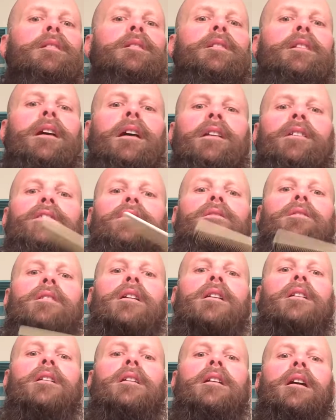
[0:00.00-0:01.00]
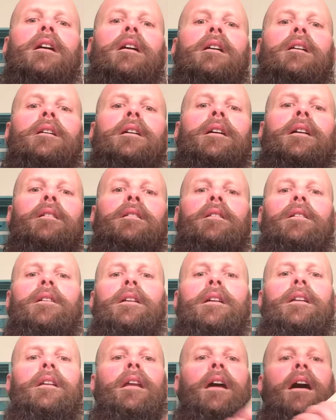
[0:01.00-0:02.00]
kind of straighten it out and get it
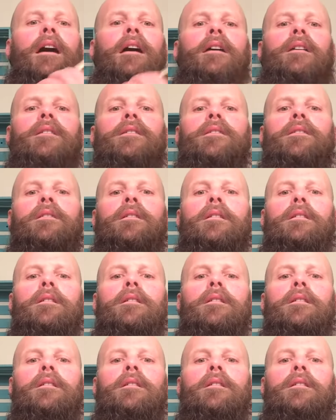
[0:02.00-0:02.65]
looking nice